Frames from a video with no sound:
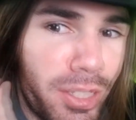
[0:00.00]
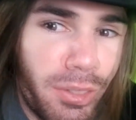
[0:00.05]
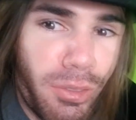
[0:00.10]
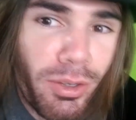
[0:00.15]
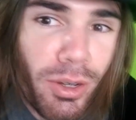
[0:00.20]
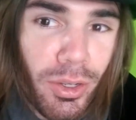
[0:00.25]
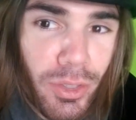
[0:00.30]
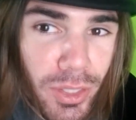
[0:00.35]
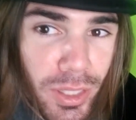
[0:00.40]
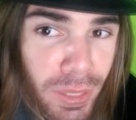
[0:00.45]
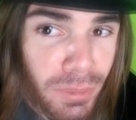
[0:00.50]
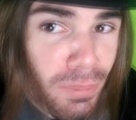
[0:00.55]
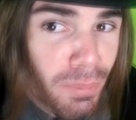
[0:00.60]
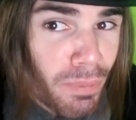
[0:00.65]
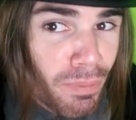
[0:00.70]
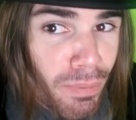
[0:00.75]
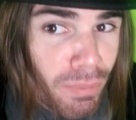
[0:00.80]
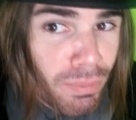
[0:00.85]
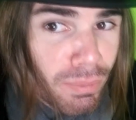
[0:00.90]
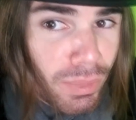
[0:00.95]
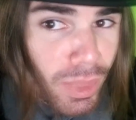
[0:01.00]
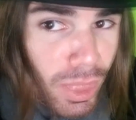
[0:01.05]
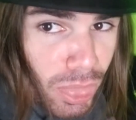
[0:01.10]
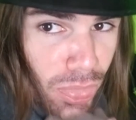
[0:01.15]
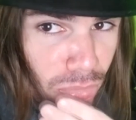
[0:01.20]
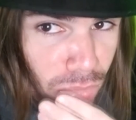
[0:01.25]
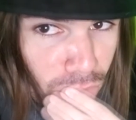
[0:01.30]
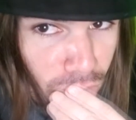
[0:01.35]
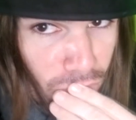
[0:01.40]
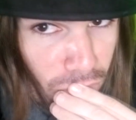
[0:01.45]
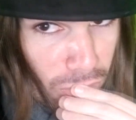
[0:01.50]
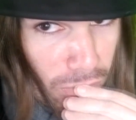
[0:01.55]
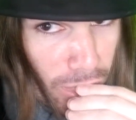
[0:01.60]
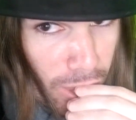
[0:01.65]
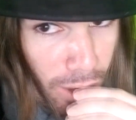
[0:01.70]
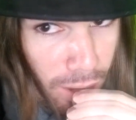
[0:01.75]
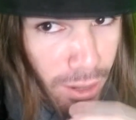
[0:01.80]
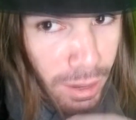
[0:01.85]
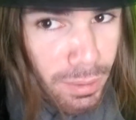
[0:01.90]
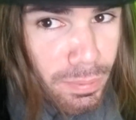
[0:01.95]
gross.
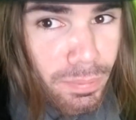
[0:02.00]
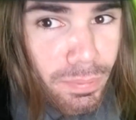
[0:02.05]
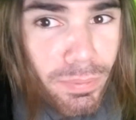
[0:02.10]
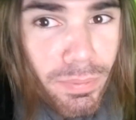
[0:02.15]
Blech.